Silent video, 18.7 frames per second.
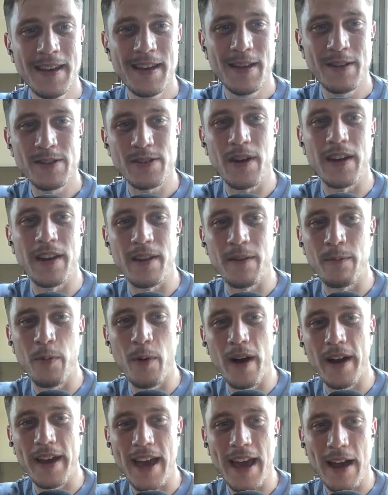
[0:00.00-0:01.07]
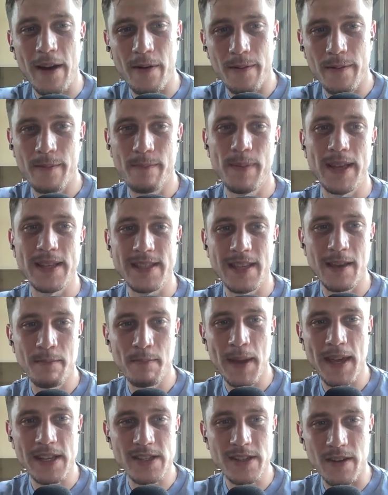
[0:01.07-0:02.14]
trying to work out basically a
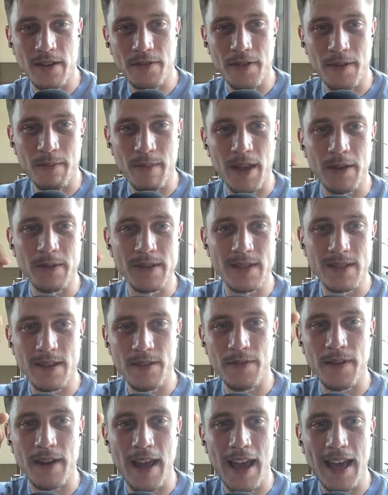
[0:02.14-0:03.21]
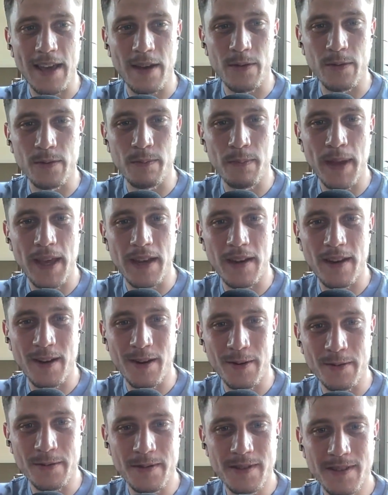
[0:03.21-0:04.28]
picture from loads of different angled
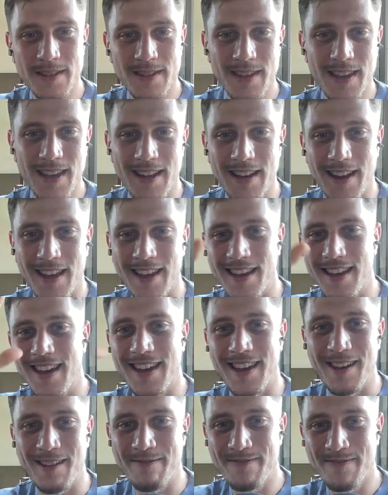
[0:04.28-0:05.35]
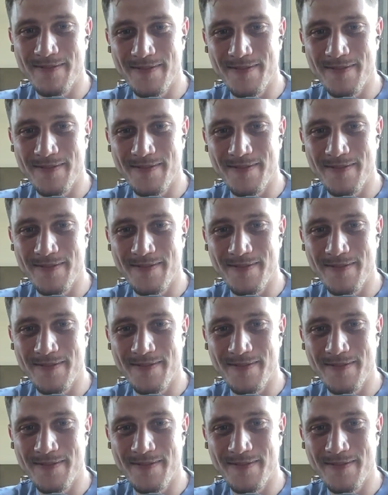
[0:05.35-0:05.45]
pinholes in like a,